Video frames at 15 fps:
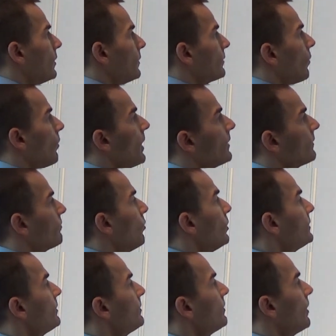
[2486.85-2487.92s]
So let's
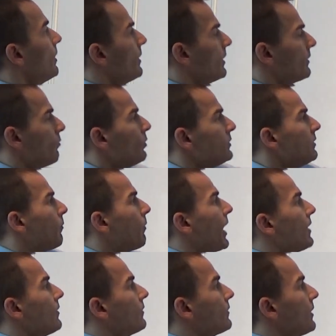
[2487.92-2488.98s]

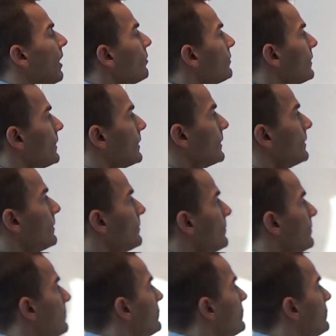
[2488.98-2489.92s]
multiply this out here.